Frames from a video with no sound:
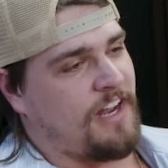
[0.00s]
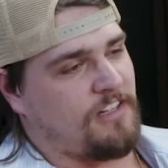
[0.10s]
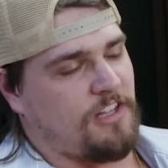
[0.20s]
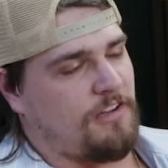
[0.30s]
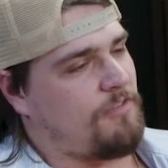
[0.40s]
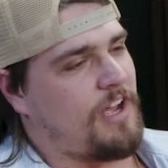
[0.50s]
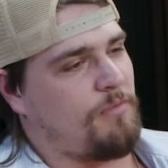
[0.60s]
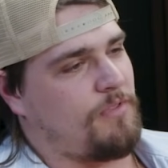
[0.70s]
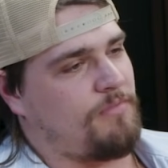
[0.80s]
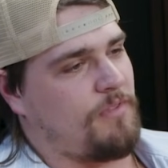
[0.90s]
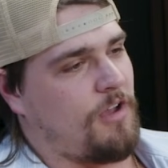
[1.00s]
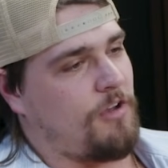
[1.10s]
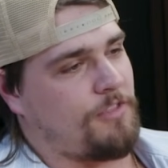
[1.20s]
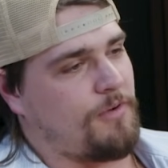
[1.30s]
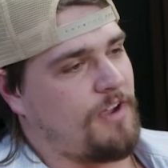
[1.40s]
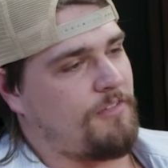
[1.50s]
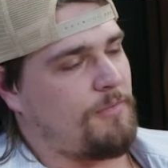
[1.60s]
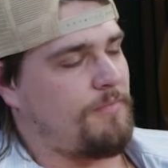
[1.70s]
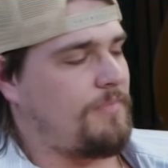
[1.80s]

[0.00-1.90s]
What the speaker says: and I love writing with all 3 of them.